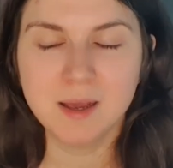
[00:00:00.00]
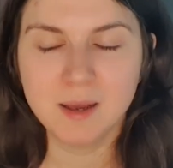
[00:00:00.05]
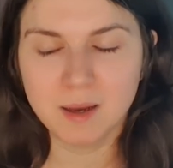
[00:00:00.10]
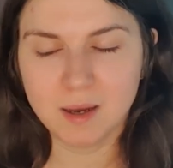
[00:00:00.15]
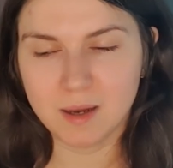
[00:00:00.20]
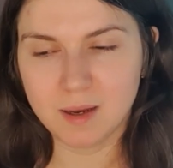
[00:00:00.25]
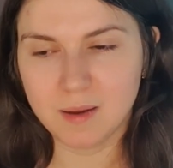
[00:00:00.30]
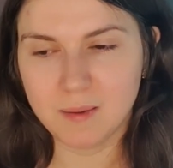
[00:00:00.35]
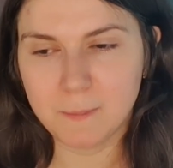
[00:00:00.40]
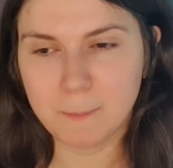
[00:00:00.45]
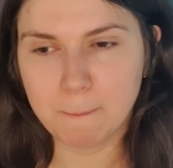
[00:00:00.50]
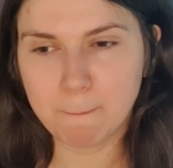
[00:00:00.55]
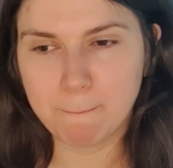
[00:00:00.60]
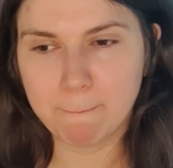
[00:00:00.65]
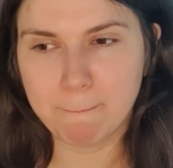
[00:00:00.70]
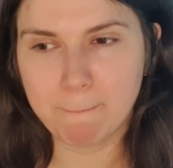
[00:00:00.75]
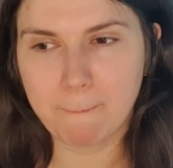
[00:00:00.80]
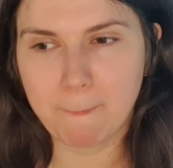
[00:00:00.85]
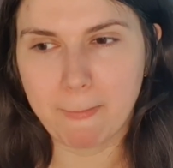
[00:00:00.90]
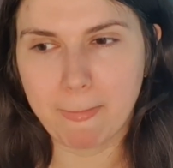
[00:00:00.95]

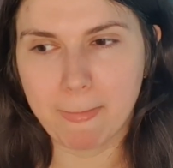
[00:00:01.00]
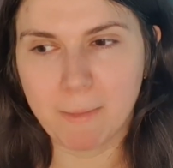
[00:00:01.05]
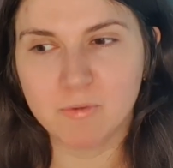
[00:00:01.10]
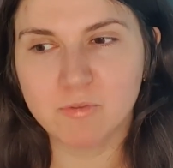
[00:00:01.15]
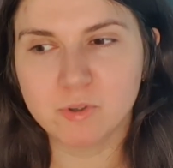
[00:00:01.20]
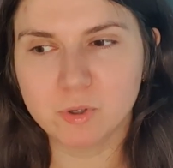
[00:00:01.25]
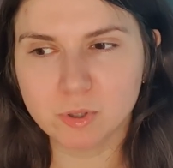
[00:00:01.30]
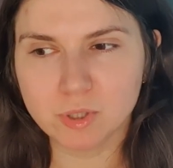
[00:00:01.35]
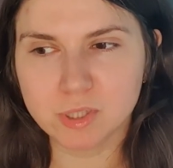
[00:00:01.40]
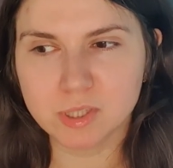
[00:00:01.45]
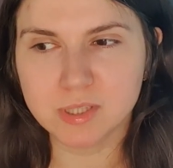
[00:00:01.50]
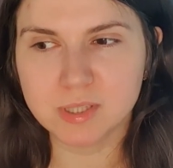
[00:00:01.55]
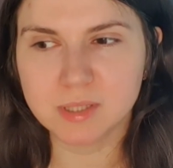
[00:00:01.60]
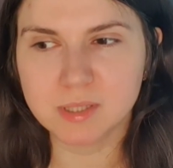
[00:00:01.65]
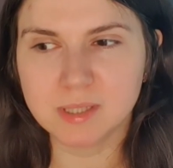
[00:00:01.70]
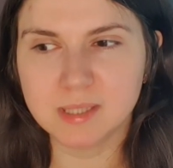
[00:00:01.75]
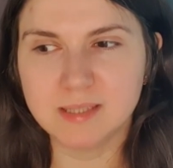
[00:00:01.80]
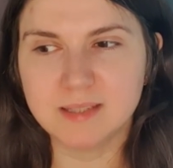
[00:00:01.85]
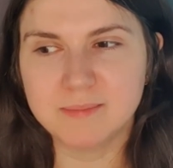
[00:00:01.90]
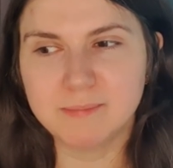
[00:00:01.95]
Of course,
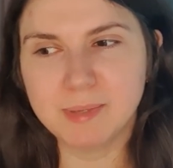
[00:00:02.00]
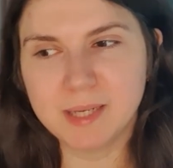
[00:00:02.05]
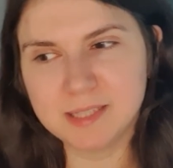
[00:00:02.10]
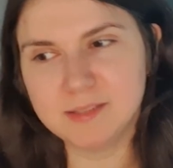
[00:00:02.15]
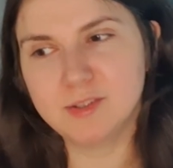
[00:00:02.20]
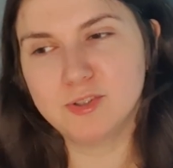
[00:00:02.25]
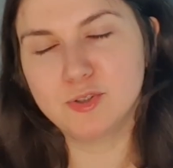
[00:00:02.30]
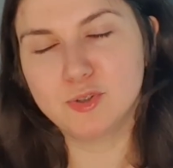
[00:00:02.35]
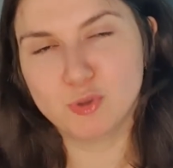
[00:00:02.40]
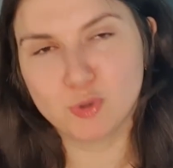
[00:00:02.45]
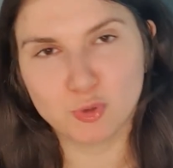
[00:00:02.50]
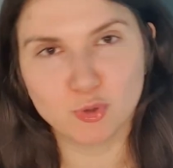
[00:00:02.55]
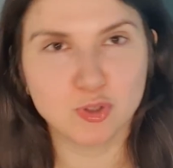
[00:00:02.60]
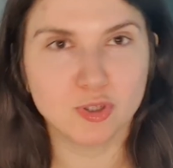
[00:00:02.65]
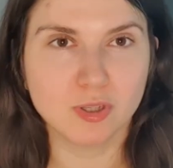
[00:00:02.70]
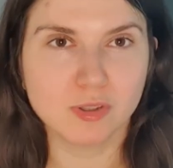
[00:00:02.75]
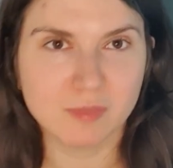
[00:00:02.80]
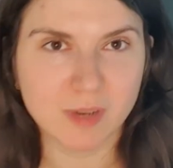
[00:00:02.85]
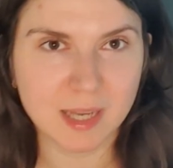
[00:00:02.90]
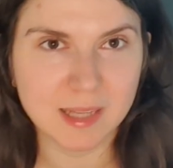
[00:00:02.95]
it's better to use
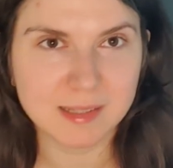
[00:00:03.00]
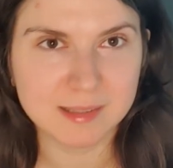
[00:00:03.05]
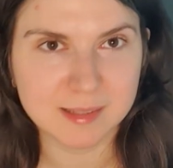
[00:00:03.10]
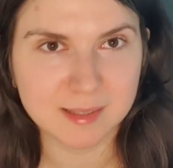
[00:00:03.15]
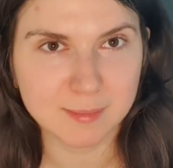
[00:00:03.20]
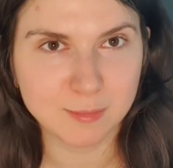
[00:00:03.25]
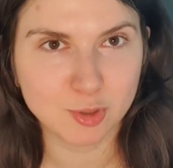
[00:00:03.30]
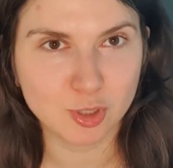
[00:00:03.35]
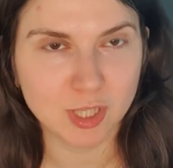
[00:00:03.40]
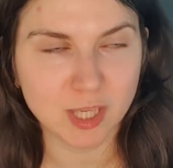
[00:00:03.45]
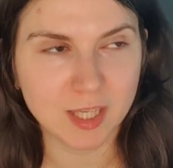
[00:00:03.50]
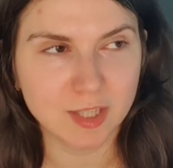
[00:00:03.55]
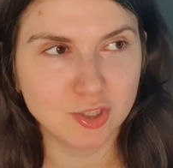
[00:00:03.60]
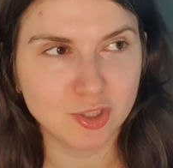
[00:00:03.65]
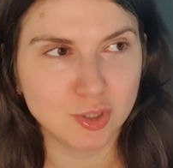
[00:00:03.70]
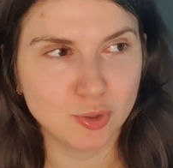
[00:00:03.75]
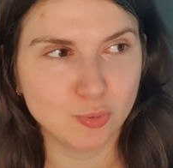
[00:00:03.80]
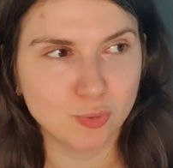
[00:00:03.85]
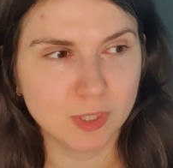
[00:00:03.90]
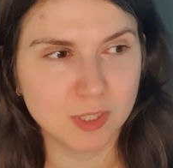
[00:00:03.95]
nonviolent
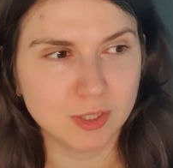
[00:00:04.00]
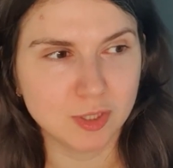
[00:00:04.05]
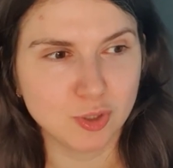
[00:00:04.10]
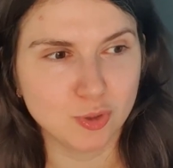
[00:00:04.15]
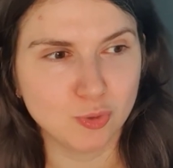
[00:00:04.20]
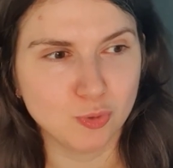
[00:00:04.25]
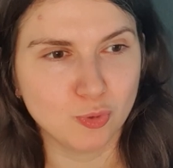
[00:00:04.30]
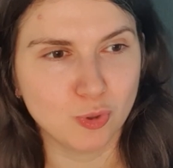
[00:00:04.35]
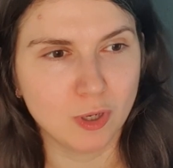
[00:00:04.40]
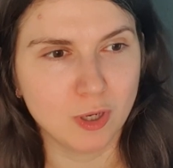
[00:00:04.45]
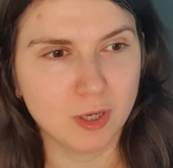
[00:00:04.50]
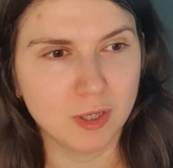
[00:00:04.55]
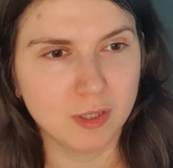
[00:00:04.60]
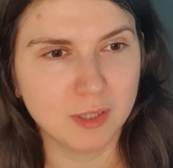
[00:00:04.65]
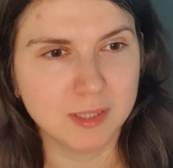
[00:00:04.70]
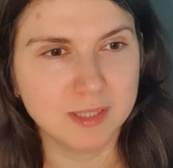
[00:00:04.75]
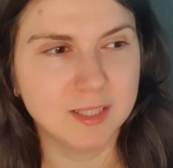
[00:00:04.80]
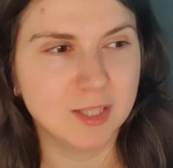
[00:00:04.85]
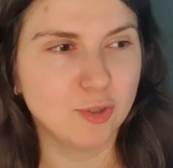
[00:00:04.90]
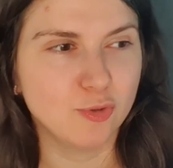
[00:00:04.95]
communication when you are,
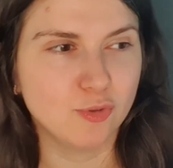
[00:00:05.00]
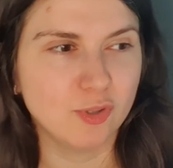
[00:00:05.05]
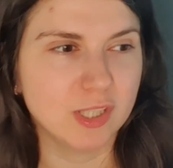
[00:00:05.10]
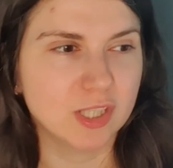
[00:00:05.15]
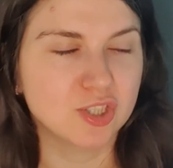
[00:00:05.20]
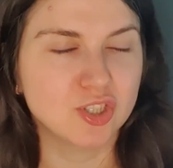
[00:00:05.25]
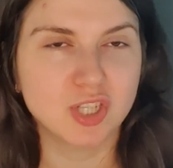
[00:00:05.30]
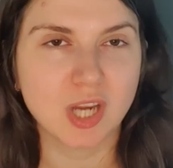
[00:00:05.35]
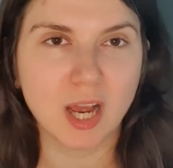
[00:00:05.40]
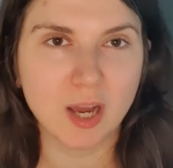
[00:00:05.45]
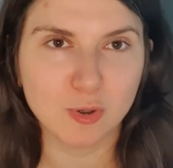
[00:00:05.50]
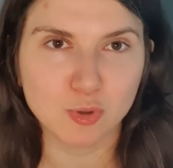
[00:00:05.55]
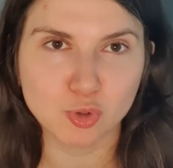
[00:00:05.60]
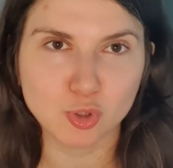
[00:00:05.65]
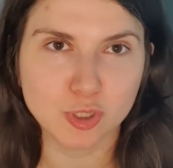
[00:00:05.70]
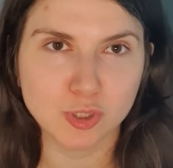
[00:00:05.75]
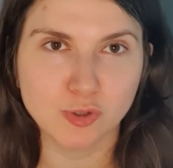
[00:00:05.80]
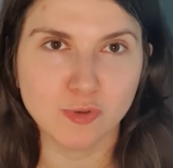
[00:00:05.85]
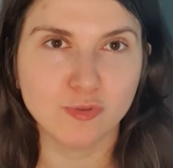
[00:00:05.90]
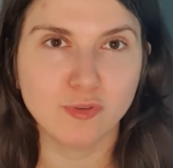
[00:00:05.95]
instead of like
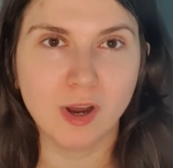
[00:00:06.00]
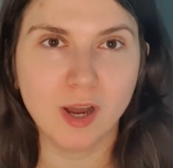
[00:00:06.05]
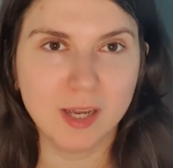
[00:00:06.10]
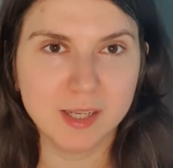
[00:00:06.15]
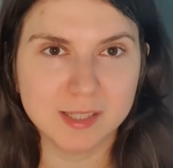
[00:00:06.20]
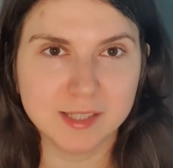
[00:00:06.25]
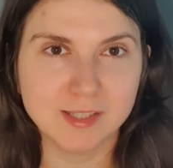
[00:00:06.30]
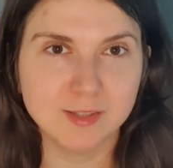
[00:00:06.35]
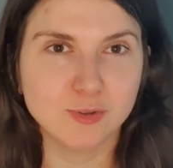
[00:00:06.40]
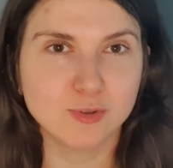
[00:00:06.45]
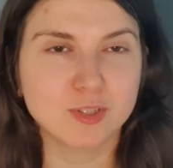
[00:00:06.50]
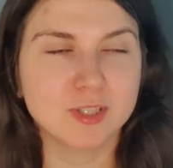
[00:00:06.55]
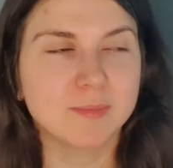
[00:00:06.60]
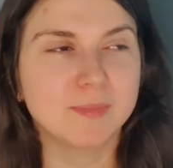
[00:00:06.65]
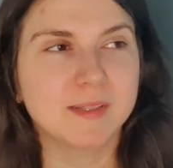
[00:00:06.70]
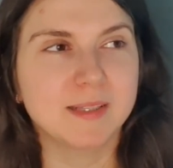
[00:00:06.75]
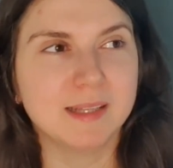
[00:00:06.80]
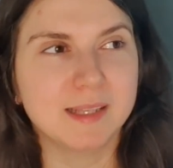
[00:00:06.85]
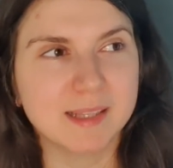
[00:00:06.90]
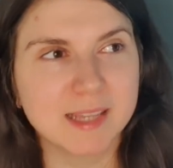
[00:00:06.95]
shouting or fighting or
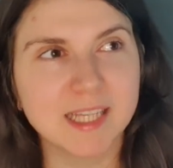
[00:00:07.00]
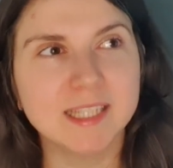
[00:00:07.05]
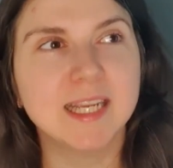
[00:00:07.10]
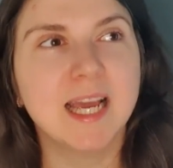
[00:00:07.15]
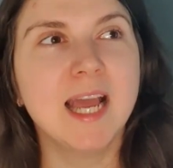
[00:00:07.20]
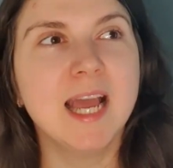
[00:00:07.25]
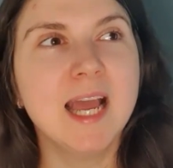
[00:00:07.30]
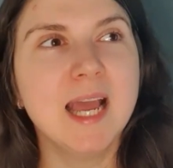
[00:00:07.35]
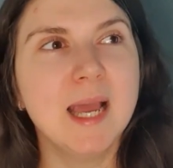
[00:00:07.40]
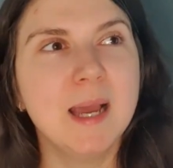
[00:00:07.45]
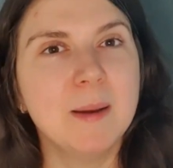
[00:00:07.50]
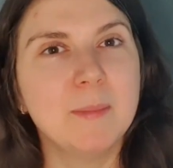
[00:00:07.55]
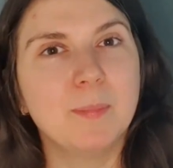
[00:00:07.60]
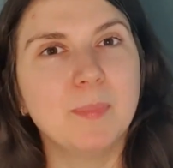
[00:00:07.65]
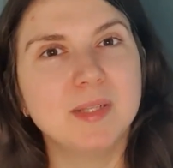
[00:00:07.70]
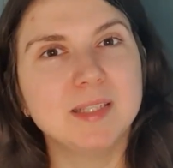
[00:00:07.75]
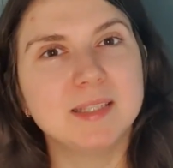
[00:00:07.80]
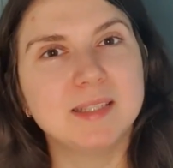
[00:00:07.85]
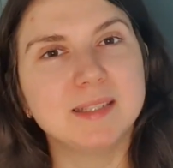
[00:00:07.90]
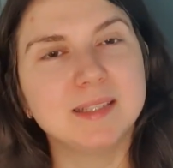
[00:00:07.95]
something like that,
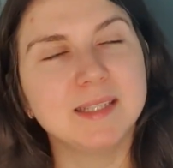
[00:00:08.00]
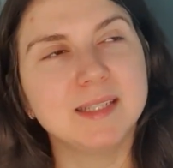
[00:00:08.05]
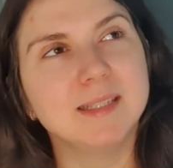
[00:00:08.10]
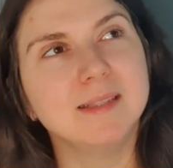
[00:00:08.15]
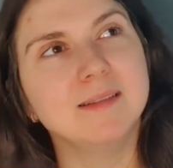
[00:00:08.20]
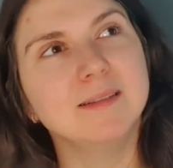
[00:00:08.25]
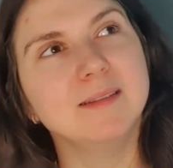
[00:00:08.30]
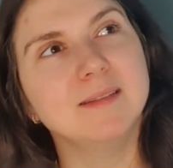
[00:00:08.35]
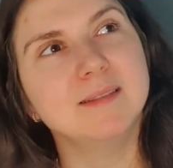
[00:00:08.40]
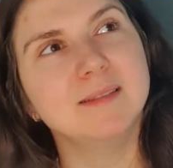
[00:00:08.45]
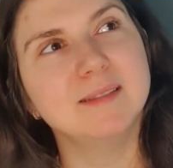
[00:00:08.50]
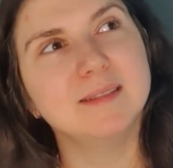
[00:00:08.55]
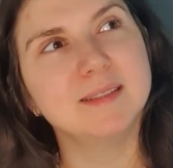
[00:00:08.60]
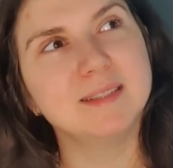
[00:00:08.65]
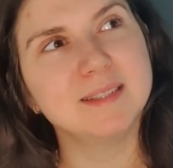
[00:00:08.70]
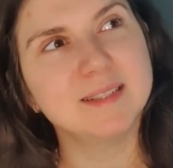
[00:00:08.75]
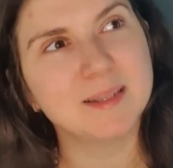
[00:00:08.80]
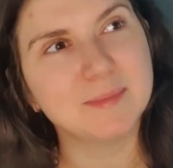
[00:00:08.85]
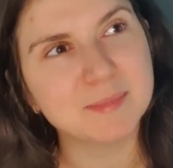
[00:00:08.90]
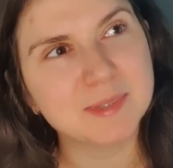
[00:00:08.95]
but still
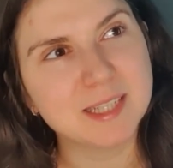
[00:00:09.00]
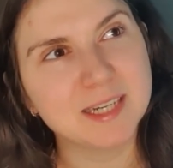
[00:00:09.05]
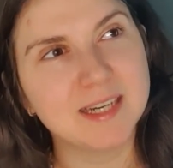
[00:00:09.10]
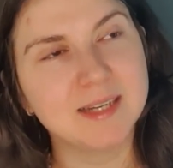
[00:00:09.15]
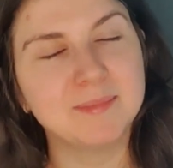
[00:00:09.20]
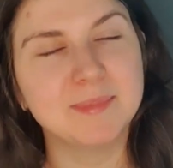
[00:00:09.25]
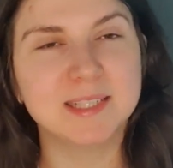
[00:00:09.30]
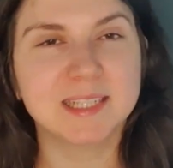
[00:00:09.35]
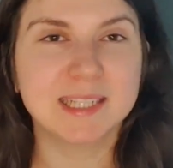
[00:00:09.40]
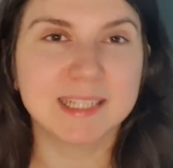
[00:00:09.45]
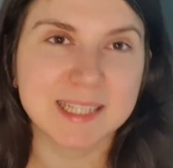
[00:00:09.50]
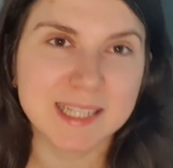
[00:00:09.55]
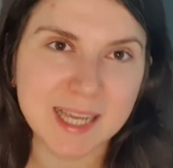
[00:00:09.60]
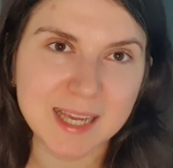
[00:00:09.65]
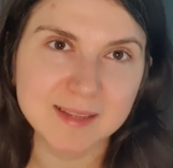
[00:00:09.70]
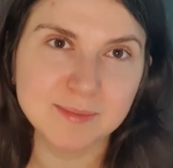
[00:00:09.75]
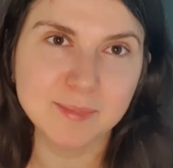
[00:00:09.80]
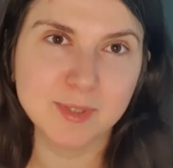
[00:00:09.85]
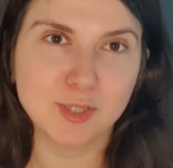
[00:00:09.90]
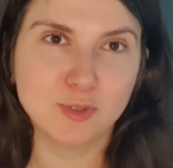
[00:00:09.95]
sometimes it
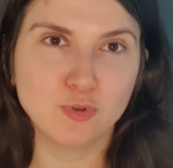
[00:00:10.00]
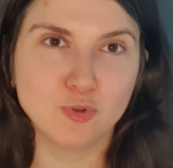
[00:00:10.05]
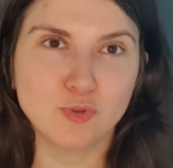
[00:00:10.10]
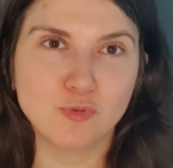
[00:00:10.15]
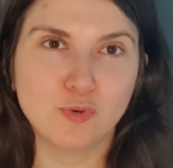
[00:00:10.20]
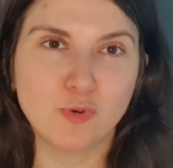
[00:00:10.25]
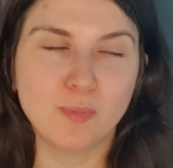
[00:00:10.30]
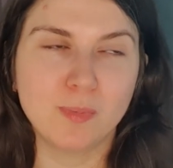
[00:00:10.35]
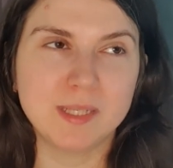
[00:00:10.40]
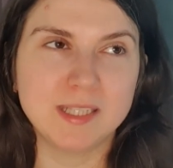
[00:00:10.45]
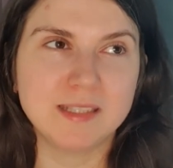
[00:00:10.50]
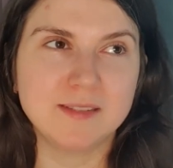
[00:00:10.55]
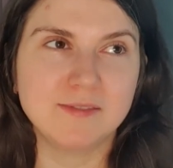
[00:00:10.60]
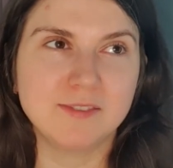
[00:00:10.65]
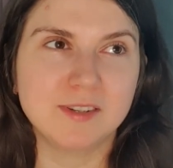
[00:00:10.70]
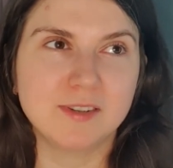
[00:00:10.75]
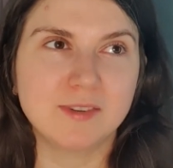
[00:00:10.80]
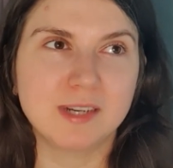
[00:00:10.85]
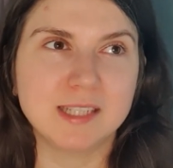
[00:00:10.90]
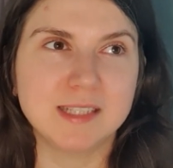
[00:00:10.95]
can be used for passive
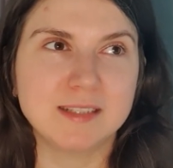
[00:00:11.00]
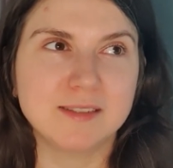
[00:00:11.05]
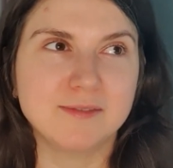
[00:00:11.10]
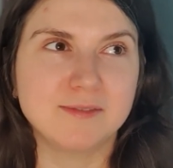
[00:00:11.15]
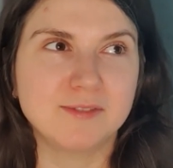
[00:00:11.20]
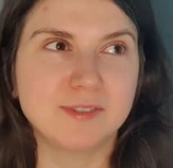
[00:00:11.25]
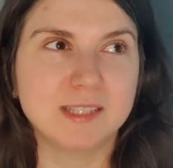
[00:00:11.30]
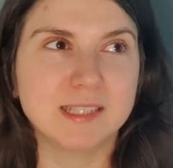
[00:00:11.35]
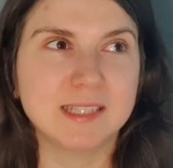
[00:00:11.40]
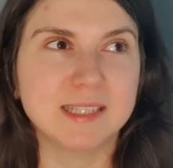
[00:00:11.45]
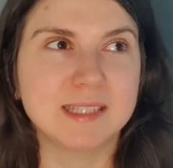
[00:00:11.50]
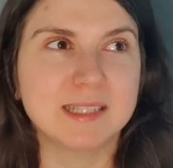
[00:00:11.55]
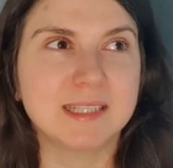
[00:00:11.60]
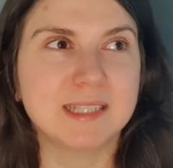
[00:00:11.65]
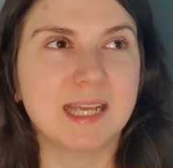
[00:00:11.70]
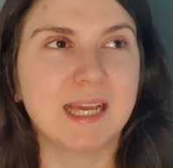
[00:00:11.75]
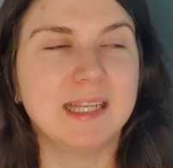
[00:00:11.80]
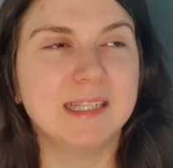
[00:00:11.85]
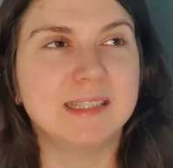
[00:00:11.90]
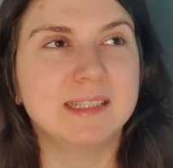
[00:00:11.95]
aggressive reasons.
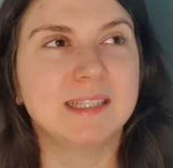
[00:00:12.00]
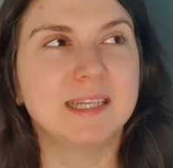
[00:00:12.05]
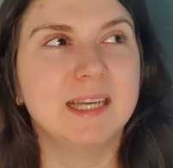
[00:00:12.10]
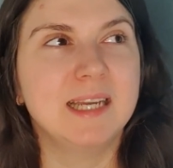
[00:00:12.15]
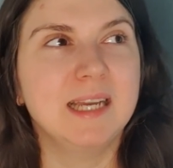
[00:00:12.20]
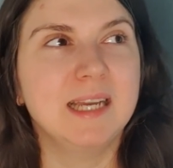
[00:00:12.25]
And